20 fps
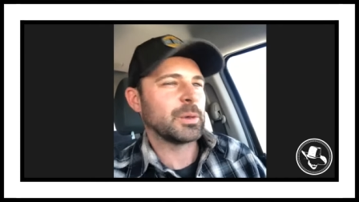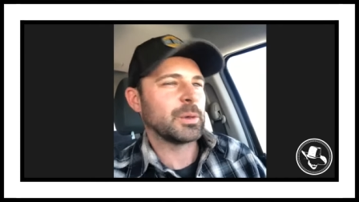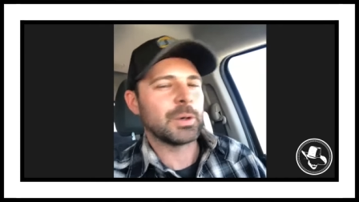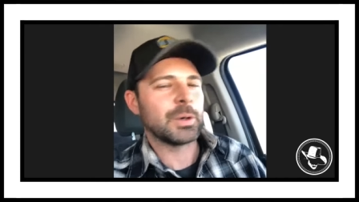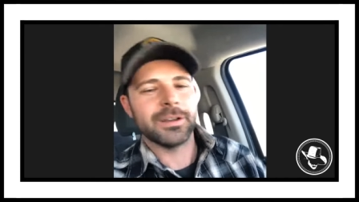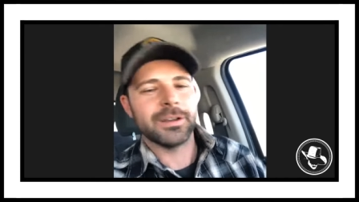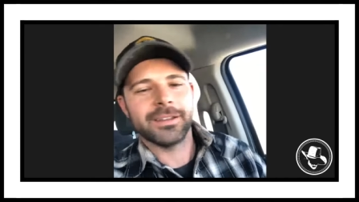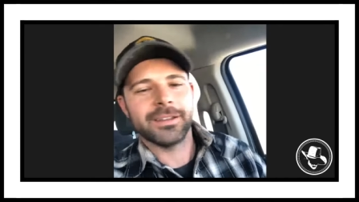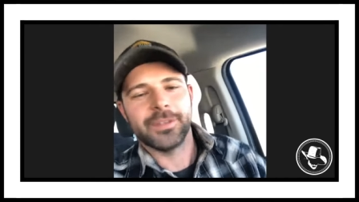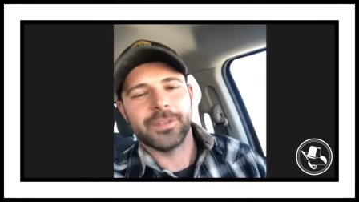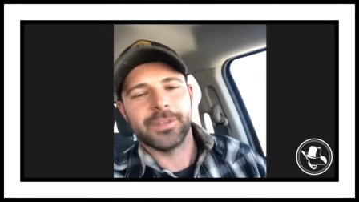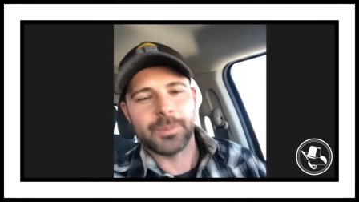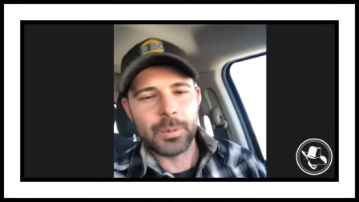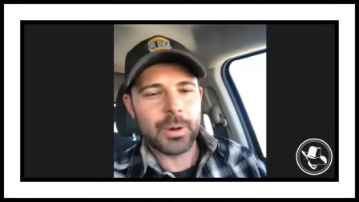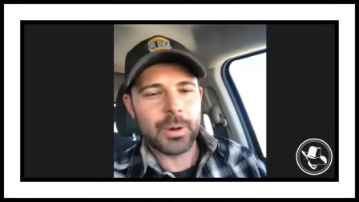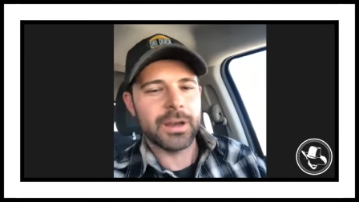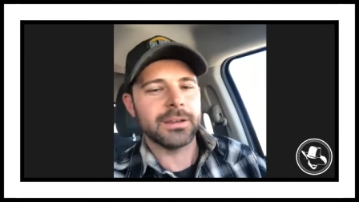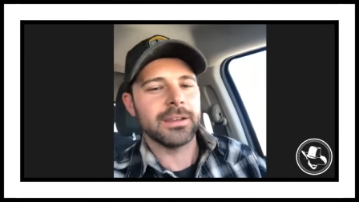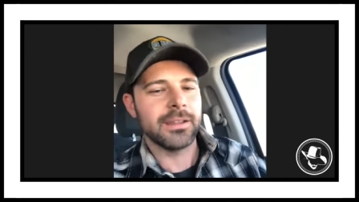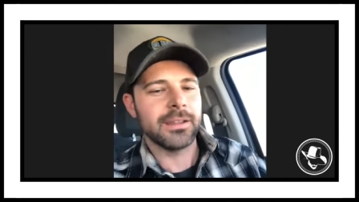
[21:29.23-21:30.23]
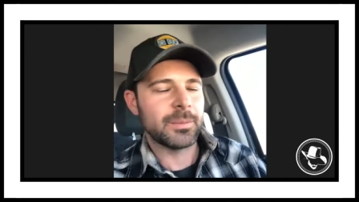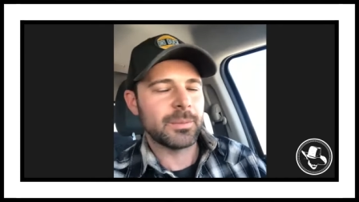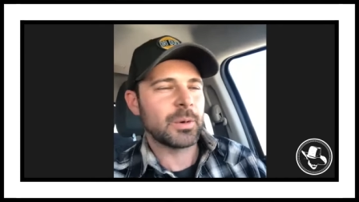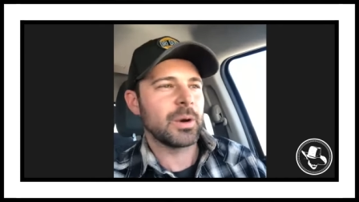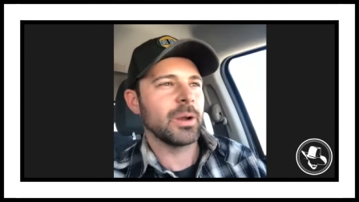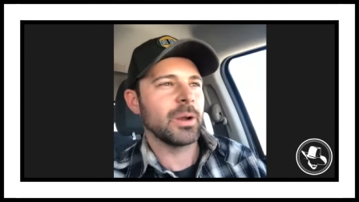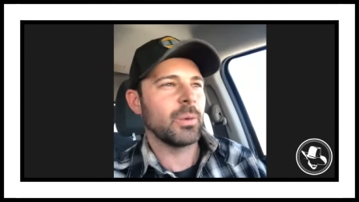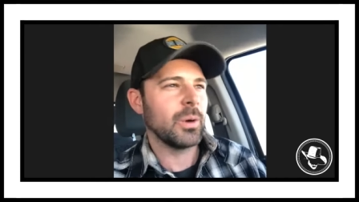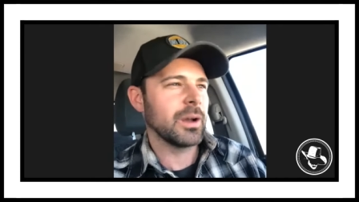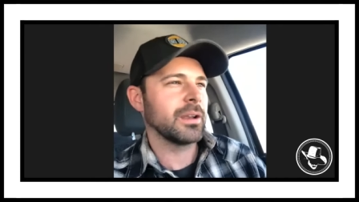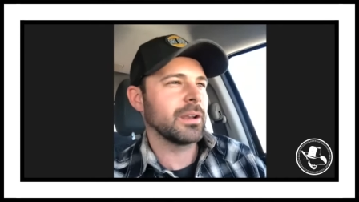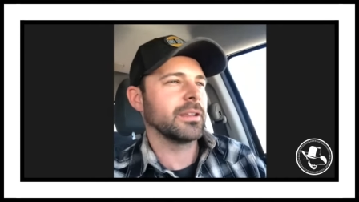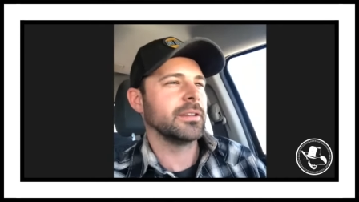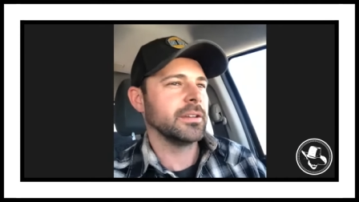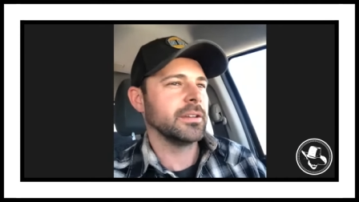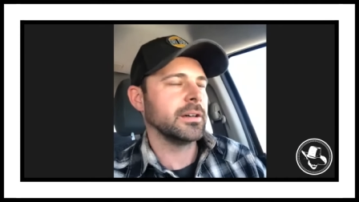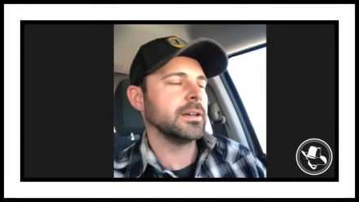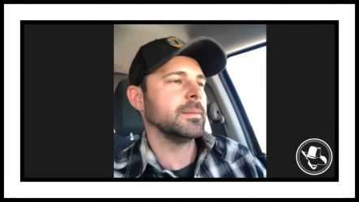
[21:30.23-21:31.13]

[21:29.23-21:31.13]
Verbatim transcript: And the more I did it, the more I wanted to do it.